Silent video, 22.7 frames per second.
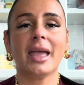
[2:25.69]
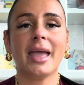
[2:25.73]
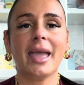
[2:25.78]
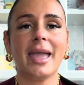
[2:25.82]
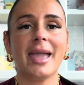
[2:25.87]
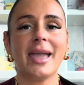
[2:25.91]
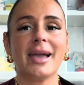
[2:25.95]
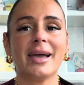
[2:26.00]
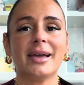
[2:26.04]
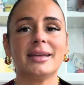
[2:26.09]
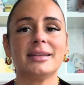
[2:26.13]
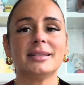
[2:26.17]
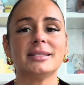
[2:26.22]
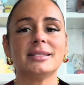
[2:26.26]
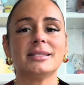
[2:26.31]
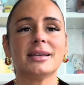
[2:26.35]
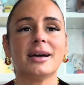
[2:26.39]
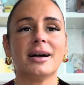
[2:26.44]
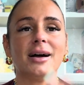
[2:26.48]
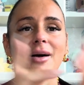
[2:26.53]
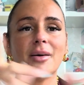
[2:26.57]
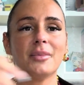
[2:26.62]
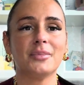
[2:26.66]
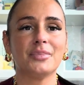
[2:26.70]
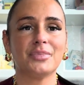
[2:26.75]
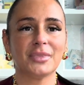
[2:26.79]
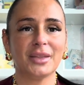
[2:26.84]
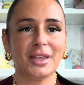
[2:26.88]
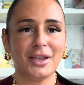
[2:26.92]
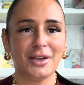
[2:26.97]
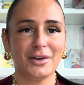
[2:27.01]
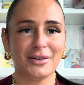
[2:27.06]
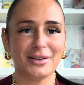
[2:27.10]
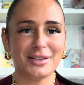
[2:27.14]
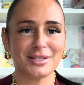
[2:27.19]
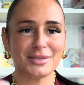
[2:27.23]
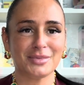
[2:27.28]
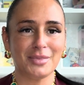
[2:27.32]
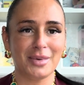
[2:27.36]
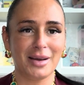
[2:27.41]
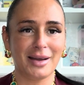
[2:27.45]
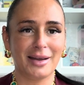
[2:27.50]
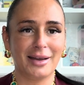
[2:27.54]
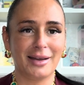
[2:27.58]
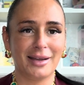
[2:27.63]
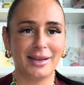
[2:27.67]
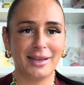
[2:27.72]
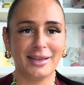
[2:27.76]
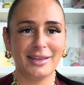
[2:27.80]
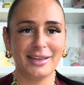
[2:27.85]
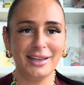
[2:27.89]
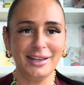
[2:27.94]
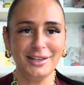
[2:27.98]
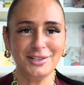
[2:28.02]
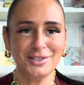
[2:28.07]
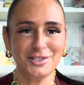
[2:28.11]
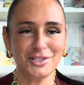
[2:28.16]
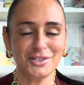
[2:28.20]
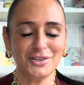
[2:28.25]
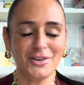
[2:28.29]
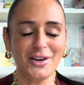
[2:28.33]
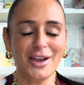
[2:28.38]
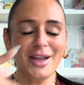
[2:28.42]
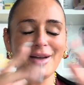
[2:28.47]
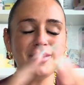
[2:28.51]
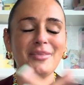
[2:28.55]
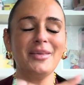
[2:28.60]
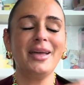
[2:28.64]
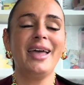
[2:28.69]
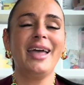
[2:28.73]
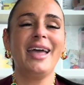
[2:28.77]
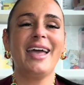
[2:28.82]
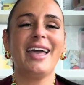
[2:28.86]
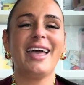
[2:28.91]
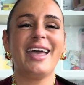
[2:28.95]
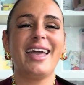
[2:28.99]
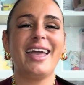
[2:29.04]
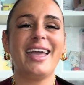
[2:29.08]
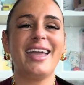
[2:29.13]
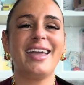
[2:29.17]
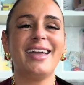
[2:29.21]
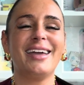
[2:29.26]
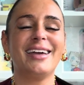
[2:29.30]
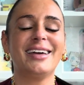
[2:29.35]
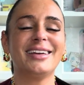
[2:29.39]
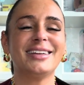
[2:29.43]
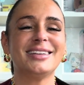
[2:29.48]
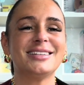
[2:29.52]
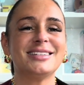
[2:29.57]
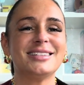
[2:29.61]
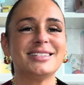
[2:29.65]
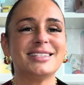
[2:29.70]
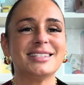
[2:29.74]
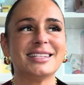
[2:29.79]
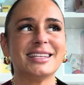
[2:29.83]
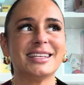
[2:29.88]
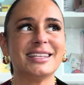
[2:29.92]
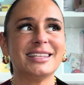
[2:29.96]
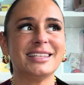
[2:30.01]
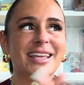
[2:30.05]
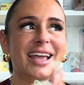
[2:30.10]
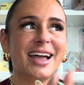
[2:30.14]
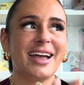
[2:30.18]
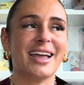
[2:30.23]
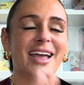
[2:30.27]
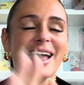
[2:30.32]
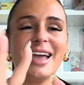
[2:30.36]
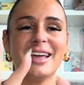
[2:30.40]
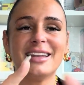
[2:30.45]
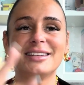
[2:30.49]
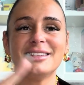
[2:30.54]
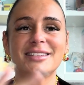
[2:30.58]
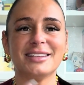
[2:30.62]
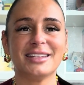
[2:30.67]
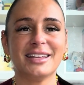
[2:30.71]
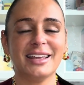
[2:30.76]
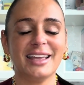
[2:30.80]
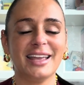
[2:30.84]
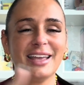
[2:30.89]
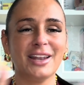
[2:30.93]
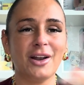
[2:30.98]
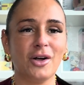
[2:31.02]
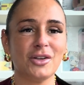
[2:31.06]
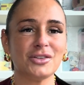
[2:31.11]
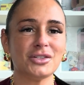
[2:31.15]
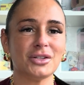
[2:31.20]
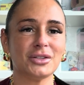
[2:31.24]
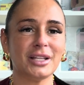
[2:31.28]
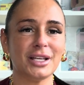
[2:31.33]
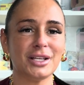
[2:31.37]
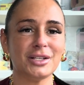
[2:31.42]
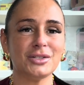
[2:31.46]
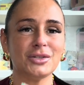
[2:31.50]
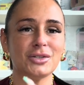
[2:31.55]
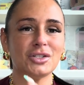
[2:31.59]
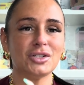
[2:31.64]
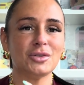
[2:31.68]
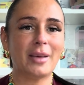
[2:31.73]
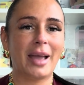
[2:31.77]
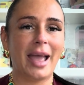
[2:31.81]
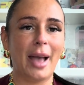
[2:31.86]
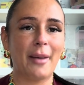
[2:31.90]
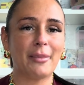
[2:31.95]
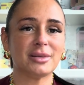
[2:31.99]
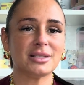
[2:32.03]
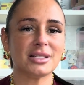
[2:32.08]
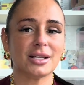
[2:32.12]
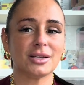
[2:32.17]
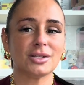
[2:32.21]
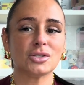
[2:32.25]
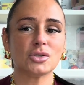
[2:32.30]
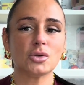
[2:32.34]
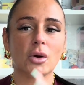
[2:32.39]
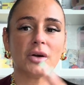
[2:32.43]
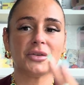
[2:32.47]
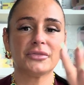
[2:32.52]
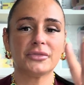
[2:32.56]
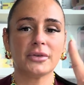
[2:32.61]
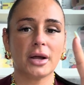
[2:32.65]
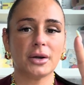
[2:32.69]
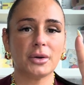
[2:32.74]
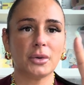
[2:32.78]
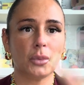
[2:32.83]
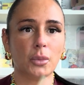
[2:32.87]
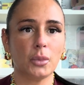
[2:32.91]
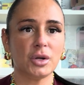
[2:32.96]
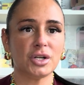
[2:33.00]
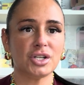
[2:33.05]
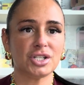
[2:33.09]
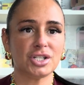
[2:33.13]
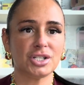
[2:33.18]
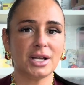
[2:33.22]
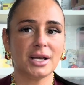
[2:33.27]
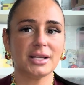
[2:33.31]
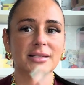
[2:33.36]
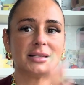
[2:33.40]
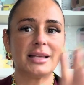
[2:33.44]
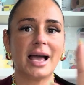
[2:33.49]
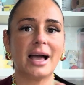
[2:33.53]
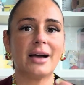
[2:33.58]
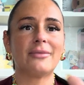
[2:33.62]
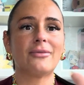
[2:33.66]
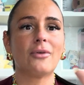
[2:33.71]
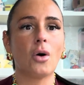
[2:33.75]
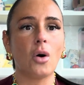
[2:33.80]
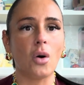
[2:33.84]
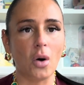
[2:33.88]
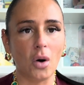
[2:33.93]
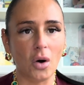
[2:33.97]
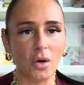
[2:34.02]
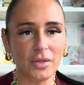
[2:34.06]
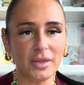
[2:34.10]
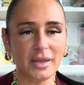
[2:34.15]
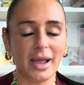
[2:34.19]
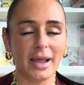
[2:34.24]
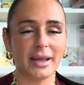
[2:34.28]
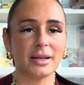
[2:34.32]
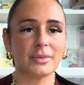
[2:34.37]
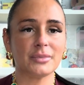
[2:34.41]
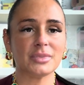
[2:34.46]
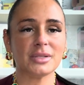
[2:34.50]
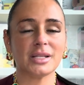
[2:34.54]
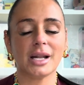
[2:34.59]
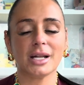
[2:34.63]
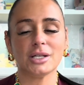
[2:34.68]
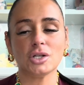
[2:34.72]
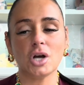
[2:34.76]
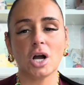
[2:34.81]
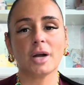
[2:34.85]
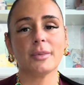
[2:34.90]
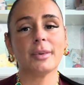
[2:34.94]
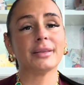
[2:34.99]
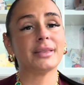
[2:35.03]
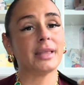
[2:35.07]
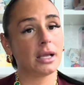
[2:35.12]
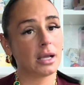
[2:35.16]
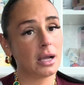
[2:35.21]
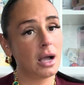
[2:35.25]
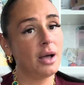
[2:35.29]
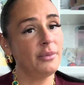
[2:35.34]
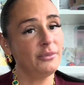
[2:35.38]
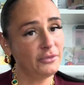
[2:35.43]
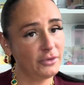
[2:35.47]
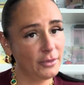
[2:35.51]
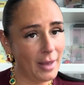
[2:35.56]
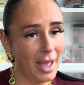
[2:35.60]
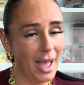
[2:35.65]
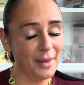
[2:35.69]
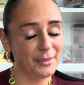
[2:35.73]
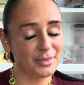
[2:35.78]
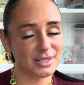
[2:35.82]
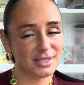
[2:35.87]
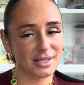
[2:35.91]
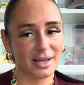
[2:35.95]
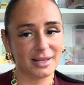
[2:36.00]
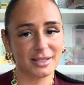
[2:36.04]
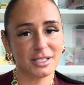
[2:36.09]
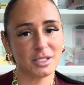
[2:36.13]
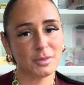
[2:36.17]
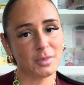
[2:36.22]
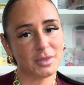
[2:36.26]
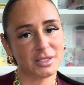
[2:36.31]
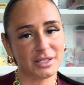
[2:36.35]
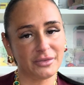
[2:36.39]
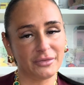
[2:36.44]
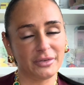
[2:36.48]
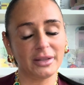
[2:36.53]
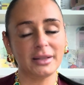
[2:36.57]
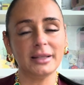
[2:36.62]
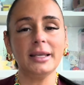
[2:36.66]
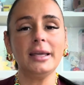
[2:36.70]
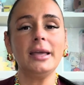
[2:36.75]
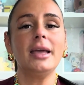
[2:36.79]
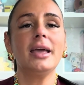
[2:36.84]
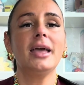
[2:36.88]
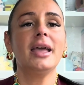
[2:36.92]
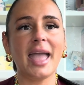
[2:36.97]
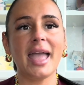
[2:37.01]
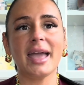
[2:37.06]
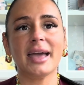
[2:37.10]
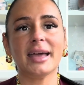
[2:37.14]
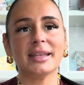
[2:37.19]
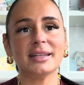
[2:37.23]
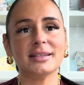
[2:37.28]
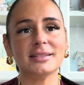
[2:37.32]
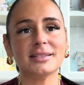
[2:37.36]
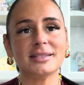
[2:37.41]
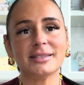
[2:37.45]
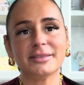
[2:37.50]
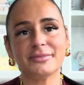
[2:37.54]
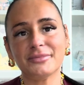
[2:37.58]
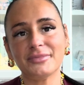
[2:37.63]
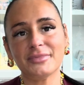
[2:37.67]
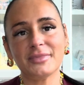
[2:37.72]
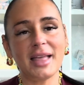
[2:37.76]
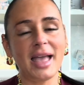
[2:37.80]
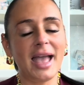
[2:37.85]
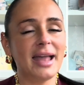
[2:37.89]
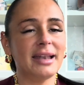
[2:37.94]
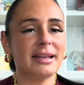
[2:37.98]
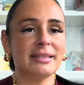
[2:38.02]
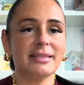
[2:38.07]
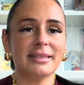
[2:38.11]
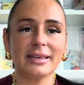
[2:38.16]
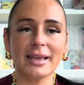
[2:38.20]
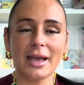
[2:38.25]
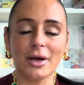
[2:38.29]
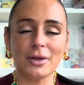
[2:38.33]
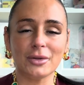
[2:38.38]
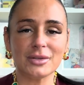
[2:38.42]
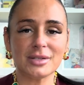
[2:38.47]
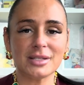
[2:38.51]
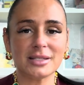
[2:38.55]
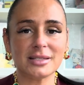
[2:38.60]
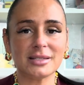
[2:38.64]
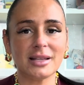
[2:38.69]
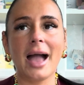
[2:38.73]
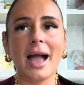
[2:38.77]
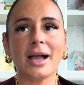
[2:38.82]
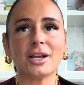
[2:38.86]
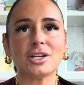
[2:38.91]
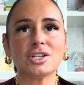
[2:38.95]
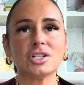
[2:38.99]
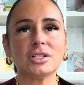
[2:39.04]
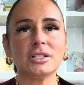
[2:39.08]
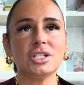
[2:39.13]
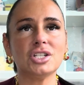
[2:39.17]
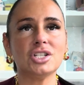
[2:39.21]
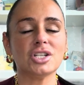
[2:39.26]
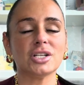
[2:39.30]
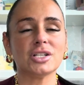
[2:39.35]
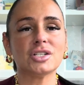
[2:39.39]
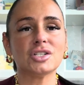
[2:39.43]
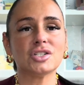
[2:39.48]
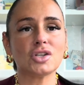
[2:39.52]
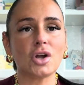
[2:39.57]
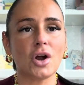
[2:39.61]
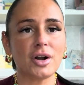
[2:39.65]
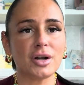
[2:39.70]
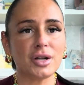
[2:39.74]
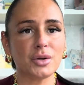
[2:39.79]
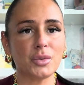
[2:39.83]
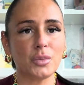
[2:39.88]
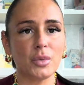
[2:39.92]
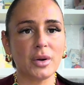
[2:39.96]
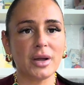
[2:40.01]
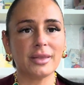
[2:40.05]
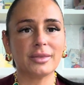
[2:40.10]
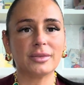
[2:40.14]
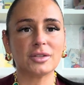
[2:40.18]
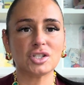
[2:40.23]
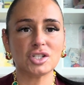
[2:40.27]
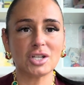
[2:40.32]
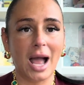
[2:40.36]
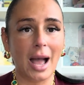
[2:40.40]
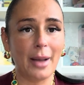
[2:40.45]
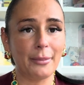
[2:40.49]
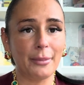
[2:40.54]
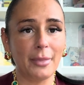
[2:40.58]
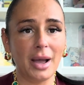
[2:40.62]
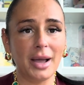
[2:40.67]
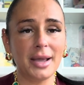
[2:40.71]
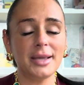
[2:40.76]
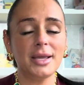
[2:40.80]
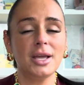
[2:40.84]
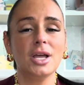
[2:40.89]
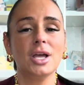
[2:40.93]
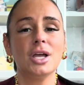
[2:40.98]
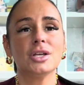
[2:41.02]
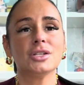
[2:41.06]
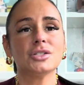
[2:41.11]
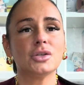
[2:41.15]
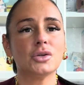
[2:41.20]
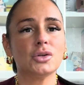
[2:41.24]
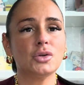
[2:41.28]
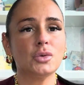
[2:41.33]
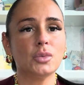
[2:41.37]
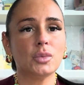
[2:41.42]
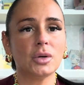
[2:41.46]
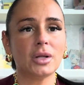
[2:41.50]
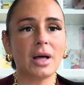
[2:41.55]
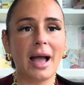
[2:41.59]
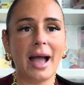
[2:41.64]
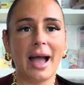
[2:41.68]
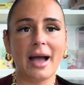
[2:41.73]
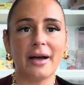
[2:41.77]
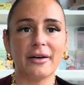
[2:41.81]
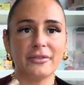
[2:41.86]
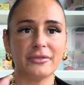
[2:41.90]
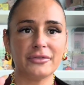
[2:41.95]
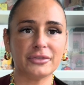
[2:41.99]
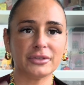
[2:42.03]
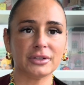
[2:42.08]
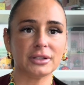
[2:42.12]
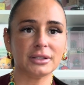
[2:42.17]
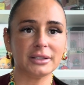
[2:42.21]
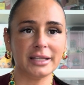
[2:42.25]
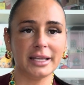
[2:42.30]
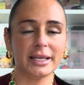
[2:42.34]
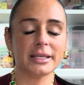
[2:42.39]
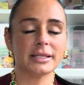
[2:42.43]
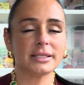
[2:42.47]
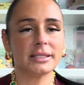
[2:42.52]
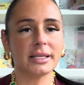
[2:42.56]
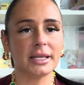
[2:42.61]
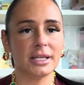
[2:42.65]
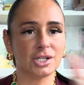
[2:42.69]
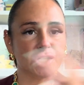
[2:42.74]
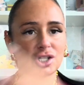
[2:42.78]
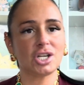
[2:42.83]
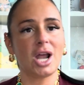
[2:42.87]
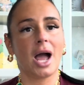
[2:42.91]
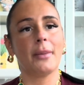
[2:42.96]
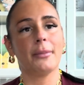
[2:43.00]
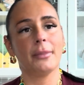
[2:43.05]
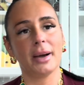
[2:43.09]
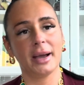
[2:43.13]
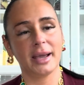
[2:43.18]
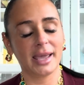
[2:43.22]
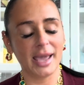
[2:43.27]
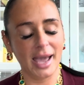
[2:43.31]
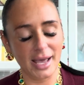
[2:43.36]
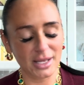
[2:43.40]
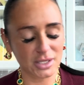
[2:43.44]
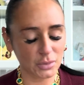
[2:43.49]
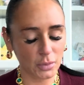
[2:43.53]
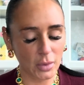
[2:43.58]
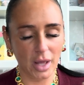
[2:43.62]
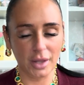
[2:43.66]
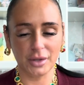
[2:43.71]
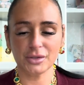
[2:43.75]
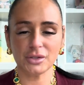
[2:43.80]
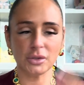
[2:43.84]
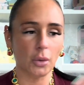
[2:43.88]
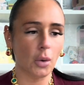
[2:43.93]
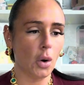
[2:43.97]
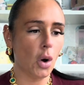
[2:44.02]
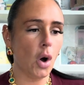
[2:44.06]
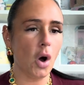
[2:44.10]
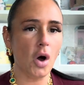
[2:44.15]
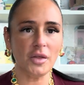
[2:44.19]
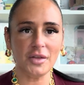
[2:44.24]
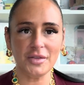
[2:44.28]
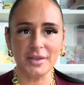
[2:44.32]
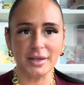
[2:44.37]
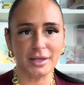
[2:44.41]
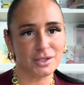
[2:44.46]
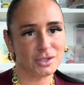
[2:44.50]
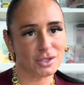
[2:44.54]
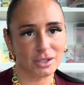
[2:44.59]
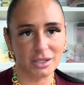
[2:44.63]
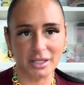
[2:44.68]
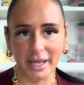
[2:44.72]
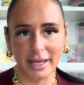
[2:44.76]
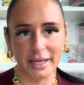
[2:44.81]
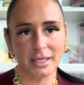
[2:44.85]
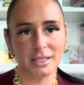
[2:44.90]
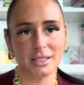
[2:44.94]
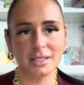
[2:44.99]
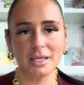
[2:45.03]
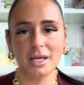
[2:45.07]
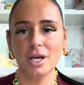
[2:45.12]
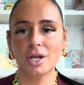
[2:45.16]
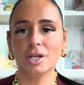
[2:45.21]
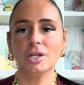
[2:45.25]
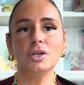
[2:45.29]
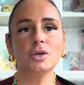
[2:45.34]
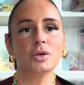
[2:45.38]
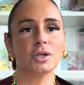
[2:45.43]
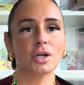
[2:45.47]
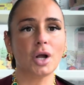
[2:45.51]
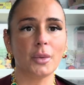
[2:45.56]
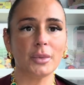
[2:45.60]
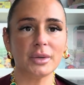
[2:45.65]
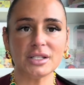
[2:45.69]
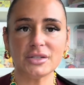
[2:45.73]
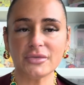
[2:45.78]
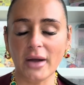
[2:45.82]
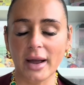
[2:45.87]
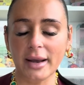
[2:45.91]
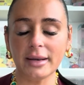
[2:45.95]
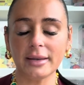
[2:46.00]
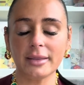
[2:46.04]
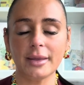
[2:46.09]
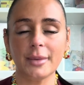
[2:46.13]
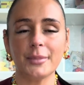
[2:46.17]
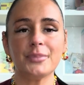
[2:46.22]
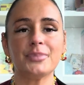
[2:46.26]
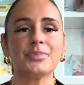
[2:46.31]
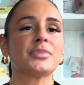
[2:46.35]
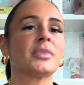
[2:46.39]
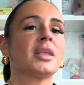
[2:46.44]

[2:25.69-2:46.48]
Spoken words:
And here is my Instagram. And yeah, and it also links you to my Amazon storefront, which does have all the items that I talk about that come from Amazon specifically, and anything else. Actually just started with Shop My, so you will have links in Shop My as well. So all the things are linked. You can always find them.